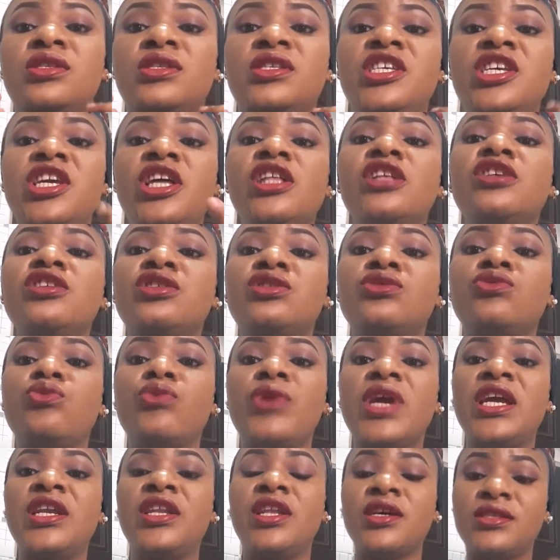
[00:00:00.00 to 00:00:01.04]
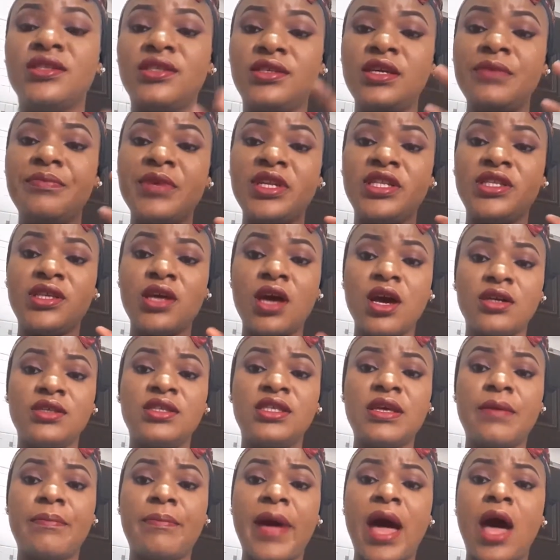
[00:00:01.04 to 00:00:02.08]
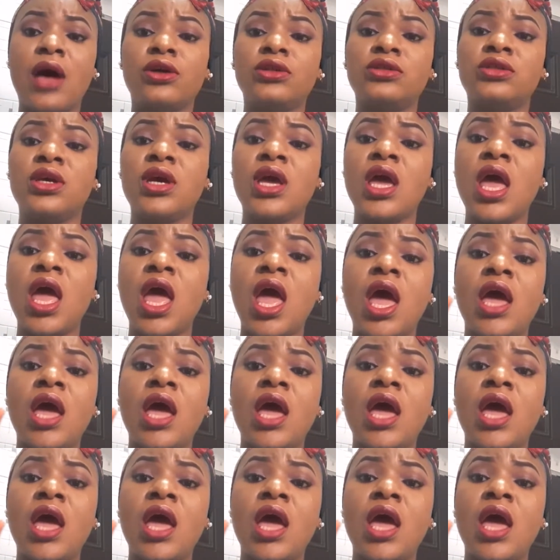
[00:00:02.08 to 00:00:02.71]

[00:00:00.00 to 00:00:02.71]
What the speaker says: deals with, we talks about,